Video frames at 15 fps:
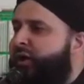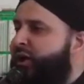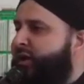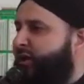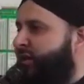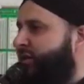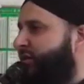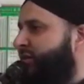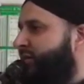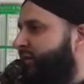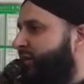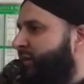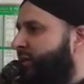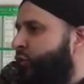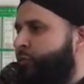fine.
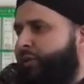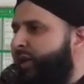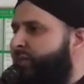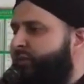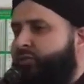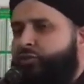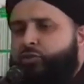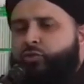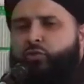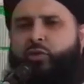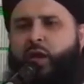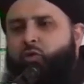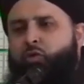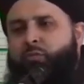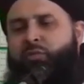You believe as you do.
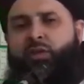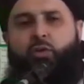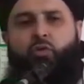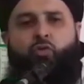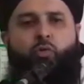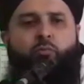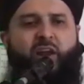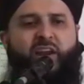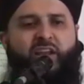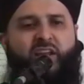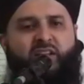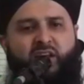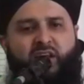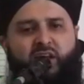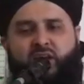Lakum deenukum
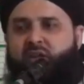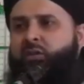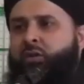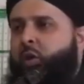waliya deen.